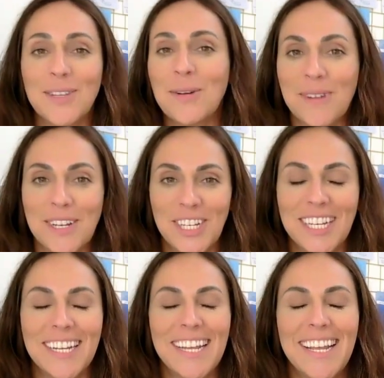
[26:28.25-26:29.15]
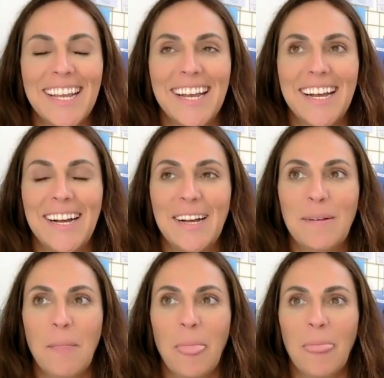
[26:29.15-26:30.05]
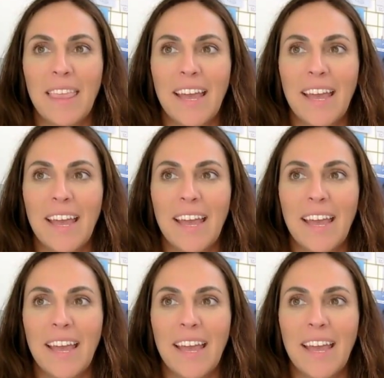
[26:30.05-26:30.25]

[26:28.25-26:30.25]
Don't rush it. Um,